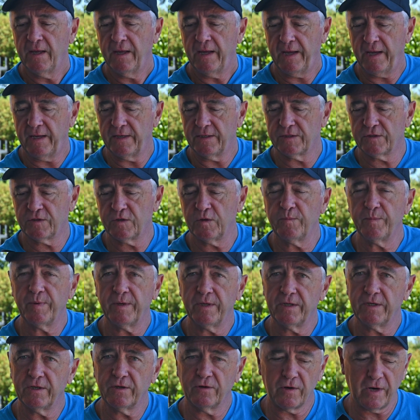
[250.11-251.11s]
and super
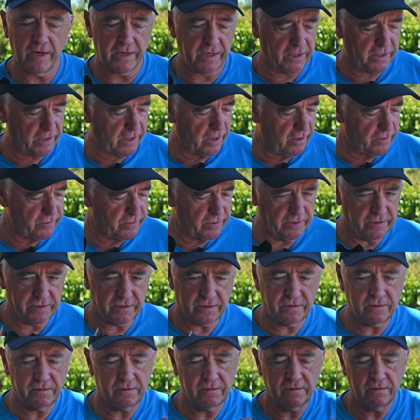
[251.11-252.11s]
integrated
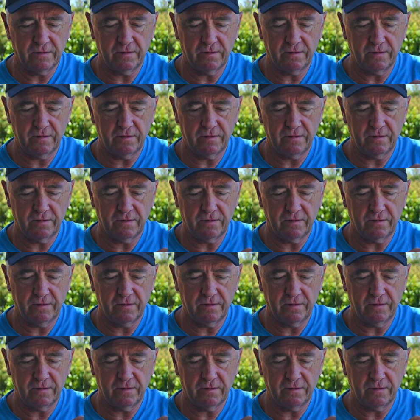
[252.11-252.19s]
coatings,